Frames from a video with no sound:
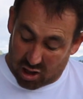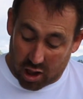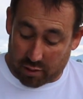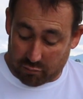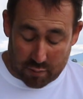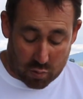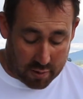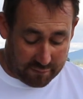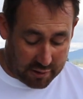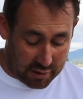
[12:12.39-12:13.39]
I like red
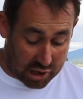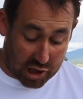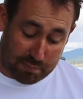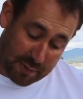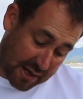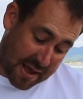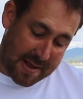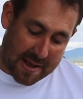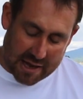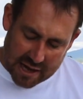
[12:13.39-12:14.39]
wine vinegar, but
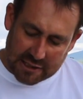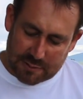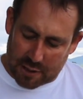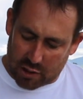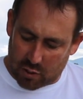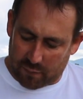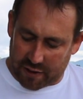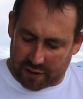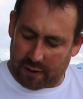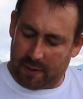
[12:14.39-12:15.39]
it has to be a good
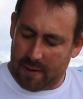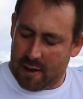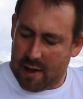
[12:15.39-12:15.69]
vinegar.